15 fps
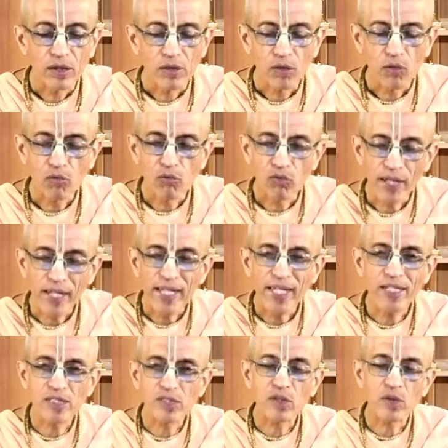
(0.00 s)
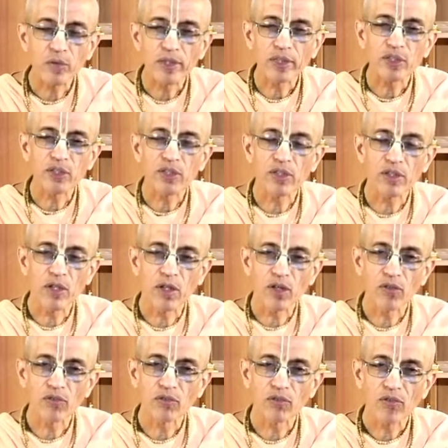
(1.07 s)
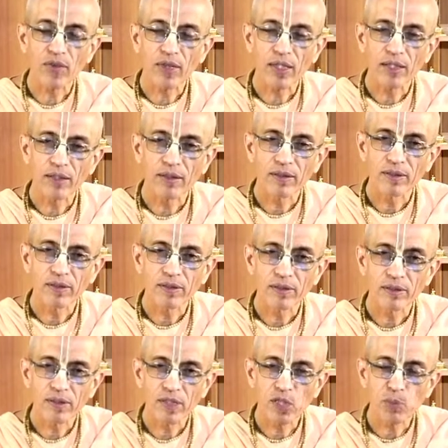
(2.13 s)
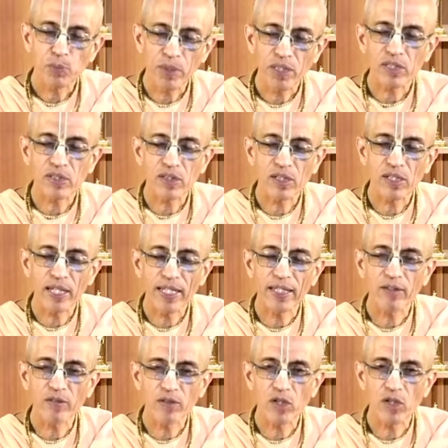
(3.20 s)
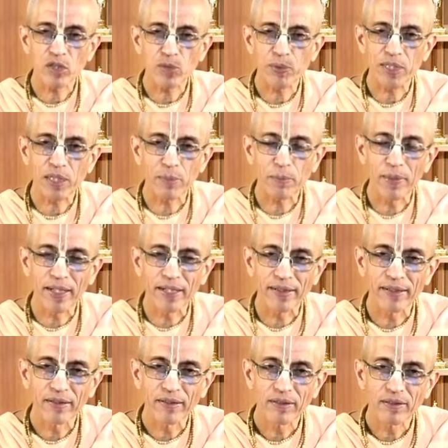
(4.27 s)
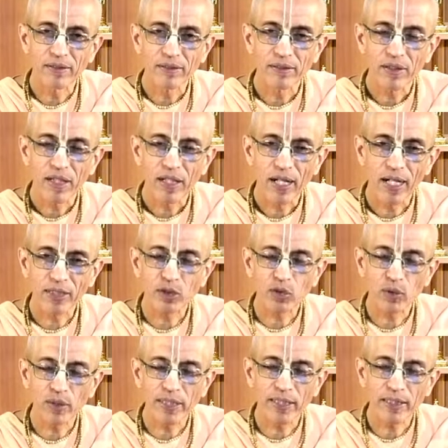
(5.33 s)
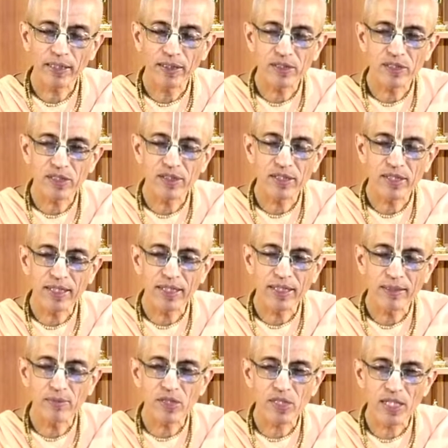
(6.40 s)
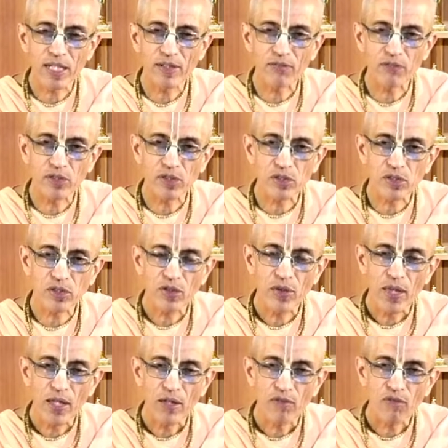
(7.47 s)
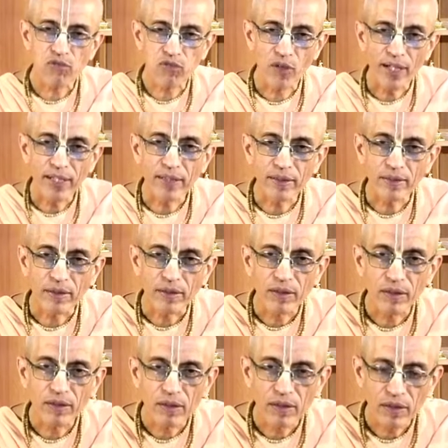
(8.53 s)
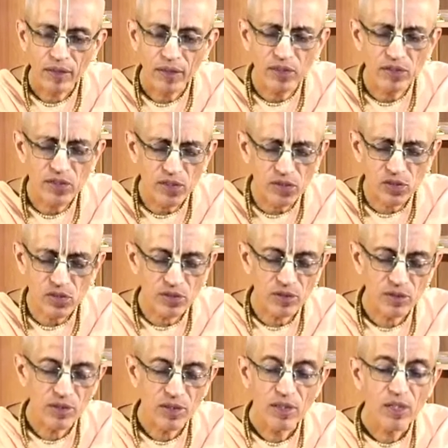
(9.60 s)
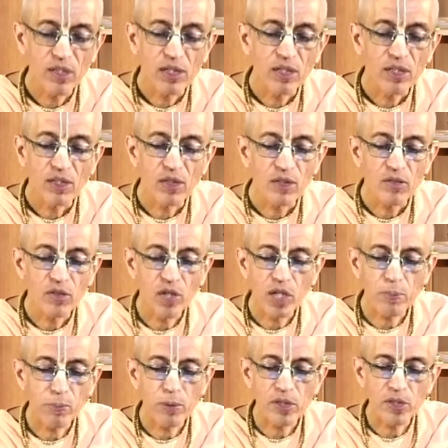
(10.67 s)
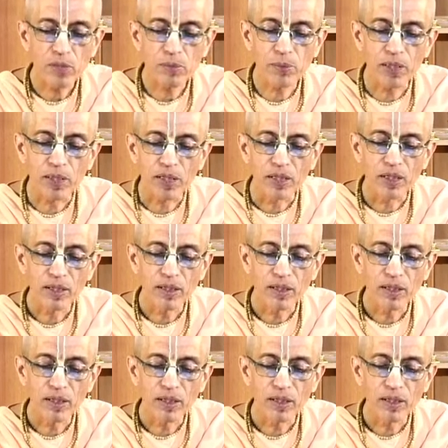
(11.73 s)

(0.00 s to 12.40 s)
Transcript: Now, where is the question of this person lying on the hospital bed actually considering himself as fine. It's just not possible.